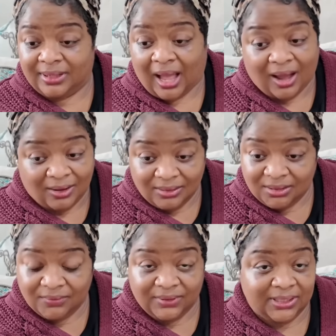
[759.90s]
all
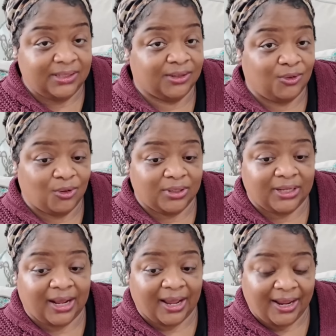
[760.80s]
of the decor that
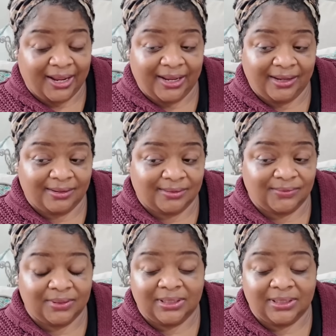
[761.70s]
I have,